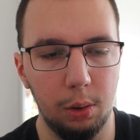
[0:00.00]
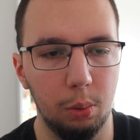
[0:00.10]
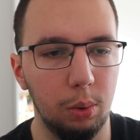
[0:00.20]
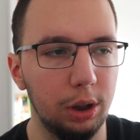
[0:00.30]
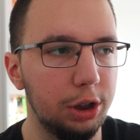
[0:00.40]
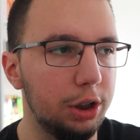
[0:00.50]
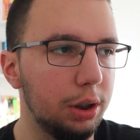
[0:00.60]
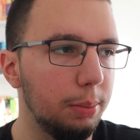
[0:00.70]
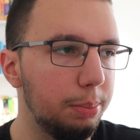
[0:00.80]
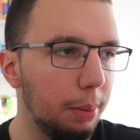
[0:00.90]

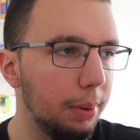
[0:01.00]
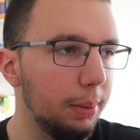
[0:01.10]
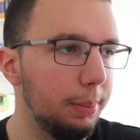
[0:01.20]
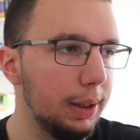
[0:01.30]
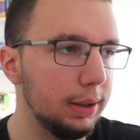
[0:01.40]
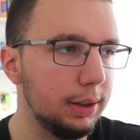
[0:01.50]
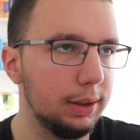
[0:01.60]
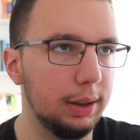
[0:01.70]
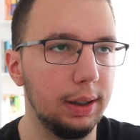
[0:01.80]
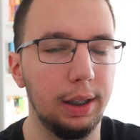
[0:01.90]
which probably
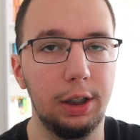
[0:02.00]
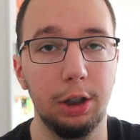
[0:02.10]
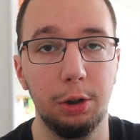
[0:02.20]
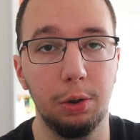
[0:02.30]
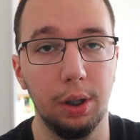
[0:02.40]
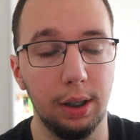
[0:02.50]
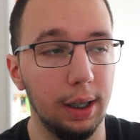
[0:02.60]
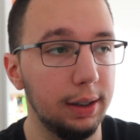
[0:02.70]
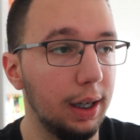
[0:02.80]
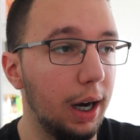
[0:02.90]
means that you're going to
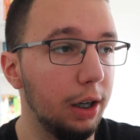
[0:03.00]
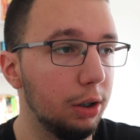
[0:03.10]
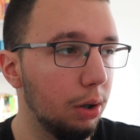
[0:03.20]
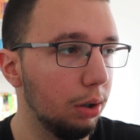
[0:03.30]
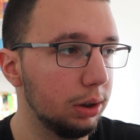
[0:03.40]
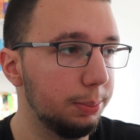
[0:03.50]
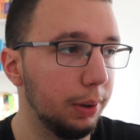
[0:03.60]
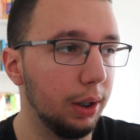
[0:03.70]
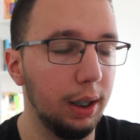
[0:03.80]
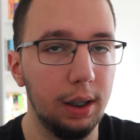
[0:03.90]
get higher costs
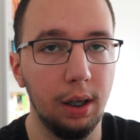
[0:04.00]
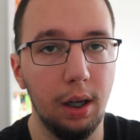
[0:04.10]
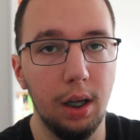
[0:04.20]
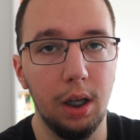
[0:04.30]
per click,